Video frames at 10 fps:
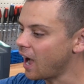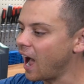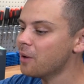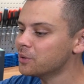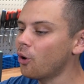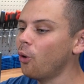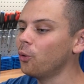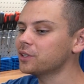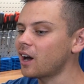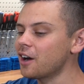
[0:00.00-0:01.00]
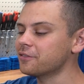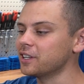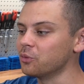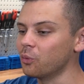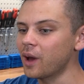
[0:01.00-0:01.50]
I would hold off
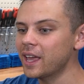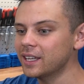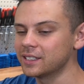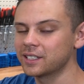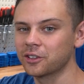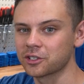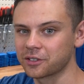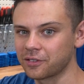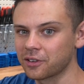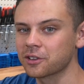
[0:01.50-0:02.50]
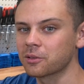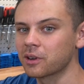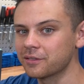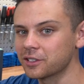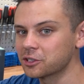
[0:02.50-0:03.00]
and wait until there's further
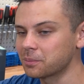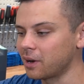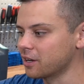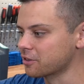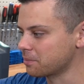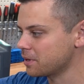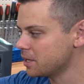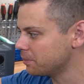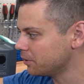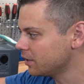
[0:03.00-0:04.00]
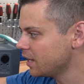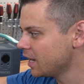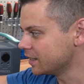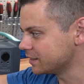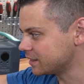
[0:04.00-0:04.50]
reviews by other people
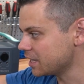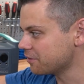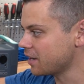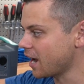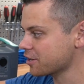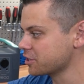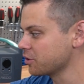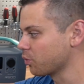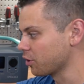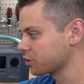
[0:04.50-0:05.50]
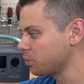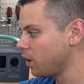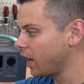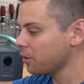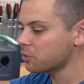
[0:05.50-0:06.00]
and see if it actually works
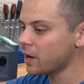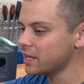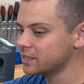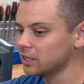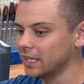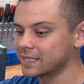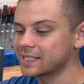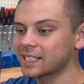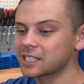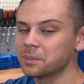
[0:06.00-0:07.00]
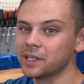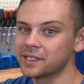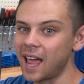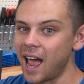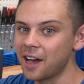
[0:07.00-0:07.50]
well. I would wait until like six
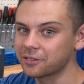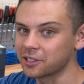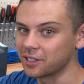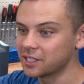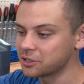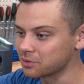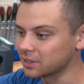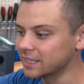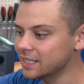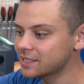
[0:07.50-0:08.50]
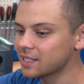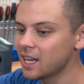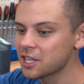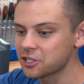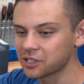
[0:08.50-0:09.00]
months after it's released
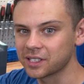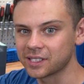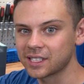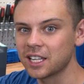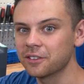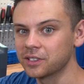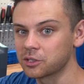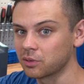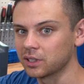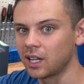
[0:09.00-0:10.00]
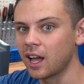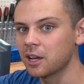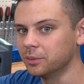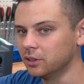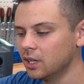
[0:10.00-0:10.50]
just to see if it's
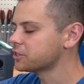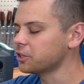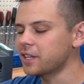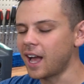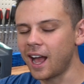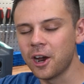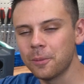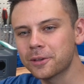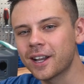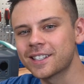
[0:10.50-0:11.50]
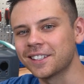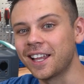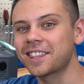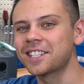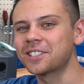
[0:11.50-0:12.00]
reliable. So yeah, I hope you guys
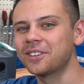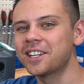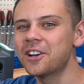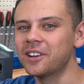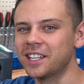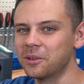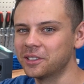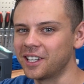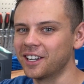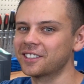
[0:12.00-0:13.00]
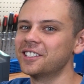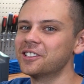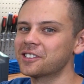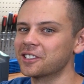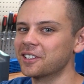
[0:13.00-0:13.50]
like this video and I will talk to you
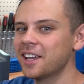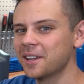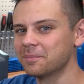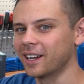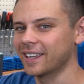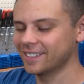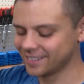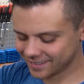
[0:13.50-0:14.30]
soon. Bye.